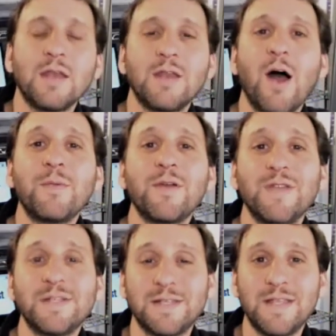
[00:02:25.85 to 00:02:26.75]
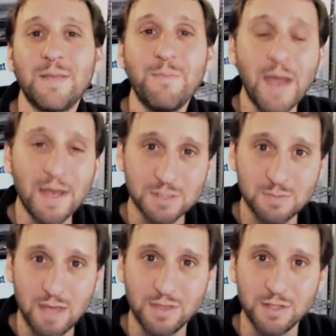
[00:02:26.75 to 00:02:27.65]
Now, I'm convinced that the best
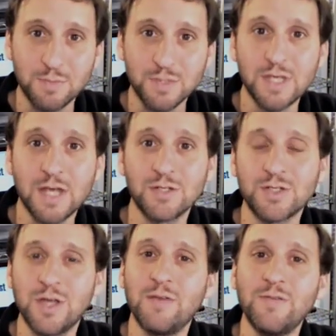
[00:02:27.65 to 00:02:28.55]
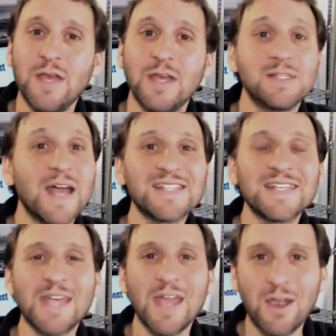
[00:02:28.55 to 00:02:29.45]
method to protect yourself is not to
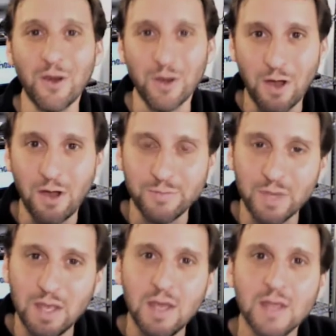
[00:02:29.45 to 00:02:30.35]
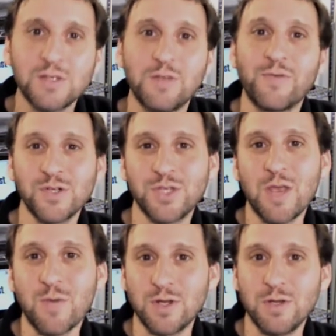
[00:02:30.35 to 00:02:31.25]
care at all. So the first thing
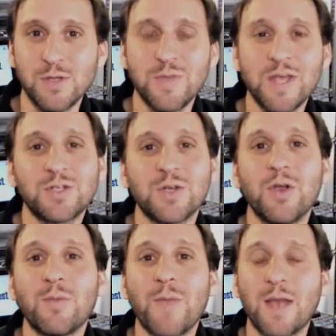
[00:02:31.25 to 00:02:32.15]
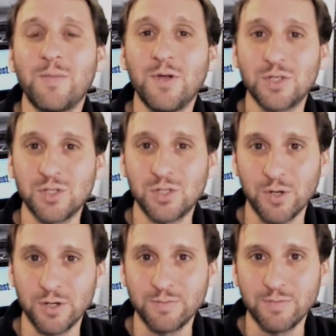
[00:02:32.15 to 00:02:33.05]
you want to do is make sure your MacBook's
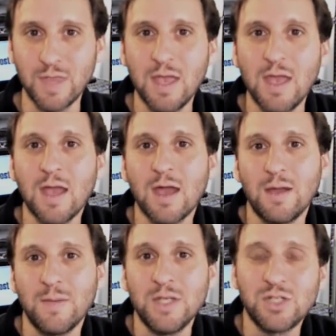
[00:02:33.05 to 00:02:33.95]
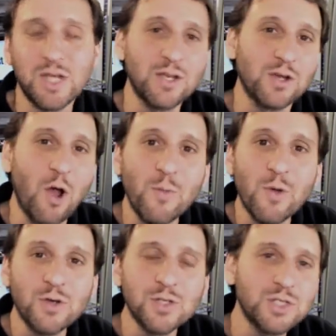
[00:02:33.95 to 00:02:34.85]
insured. I mean, check your
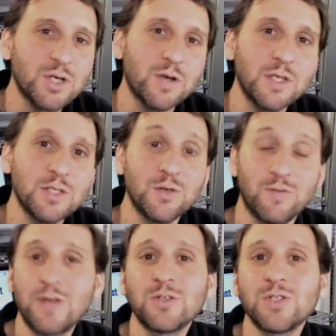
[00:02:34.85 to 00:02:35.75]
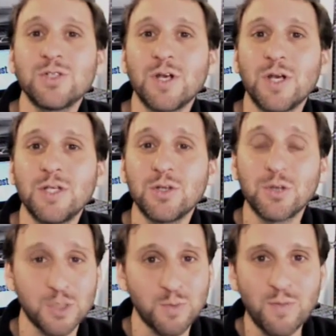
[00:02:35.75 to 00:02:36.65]
homeowner's insurance, your renter's insurance, or
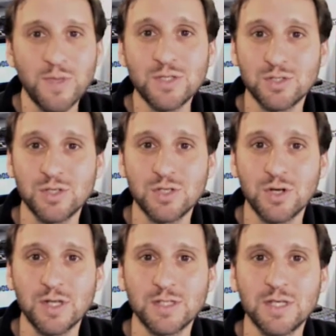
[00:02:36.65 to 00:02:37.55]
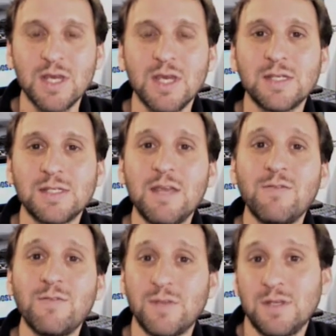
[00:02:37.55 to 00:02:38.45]
your small business insurance. See
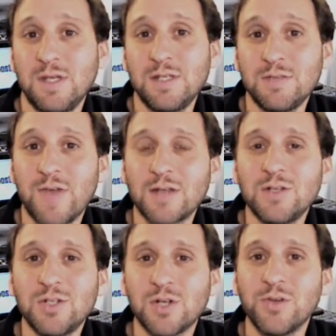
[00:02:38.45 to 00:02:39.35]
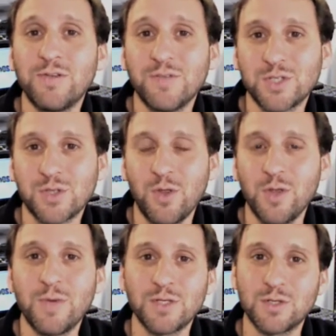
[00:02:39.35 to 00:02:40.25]
if it's in fact insured if it's
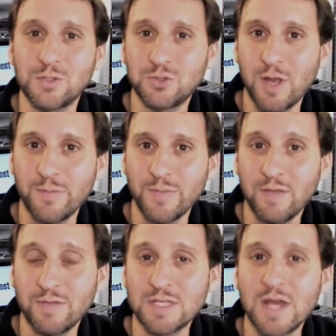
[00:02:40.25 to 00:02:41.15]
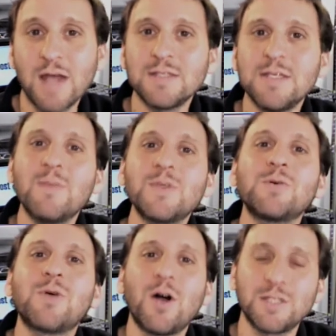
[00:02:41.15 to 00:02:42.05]
stolen when it's on a trip. If it's not, see how much
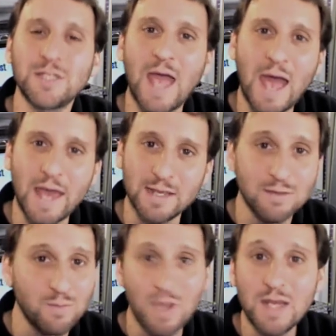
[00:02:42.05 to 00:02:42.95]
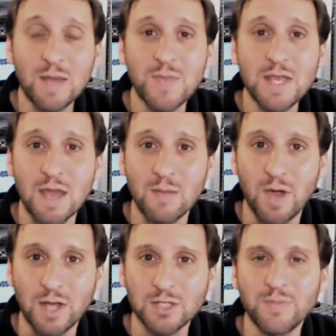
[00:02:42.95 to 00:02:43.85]
it costs to add it. It might not be that
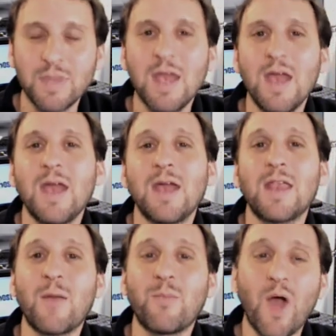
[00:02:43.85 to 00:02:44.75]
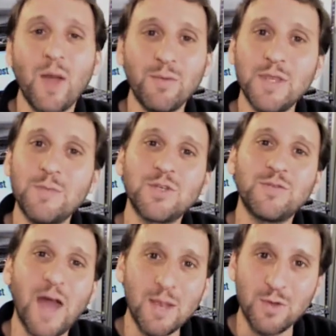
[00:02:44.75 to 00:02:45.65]
much. Now, probably the most
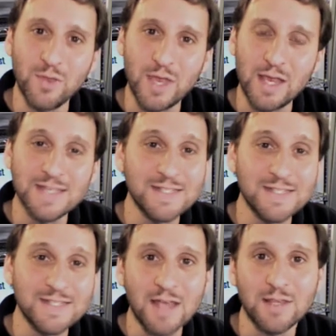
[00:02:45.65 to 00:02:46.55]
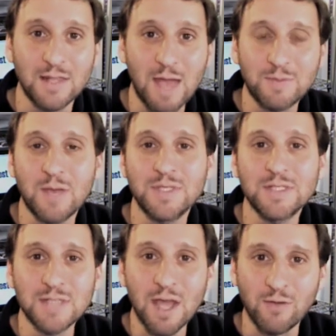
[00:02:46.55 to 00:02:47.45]
valuable thing is not the laptop
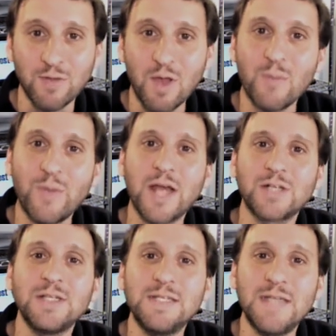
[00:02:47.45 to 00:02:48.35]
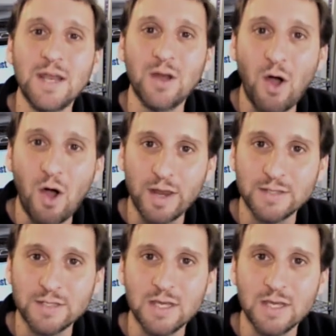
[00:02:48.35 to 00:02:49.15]
itself, but actually the data on it.